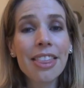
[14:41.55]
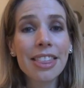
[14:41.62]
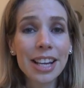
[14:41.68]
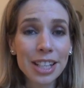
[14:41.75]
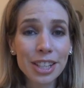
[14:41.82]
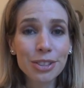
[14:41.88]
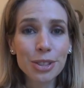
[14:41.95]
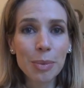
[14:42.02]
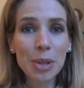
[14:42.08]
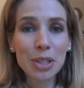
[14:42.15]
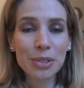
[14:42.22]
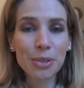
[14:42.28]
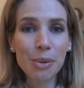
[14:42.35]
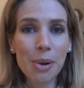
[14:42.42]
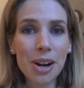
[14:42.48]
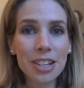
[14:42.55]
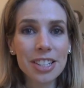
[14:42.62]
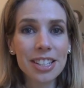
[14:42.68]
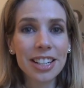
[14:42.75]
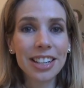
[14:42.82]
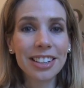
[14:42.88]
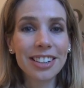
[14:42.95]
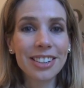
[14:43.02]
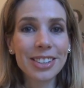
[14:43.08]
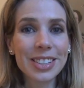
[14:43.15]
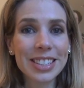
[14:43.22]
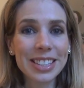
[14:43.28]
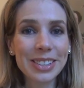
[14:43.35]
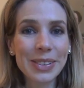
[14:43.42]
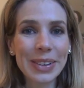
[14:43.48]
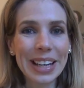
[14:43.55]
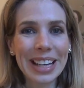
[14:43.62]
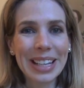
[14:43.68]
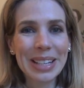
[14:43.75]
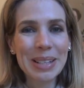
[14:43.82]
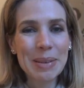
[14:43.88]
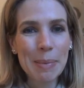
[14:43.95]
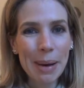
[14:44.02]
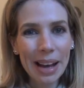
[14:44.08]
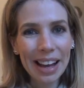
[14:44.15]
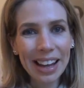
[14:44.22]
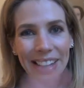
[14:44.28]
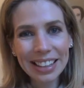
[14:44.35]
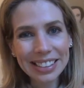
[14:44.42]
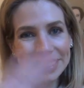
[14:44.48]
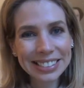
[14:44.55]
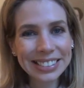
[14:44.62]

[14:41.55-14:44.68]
Thank you so much for watching, and I'll see you again. Bye.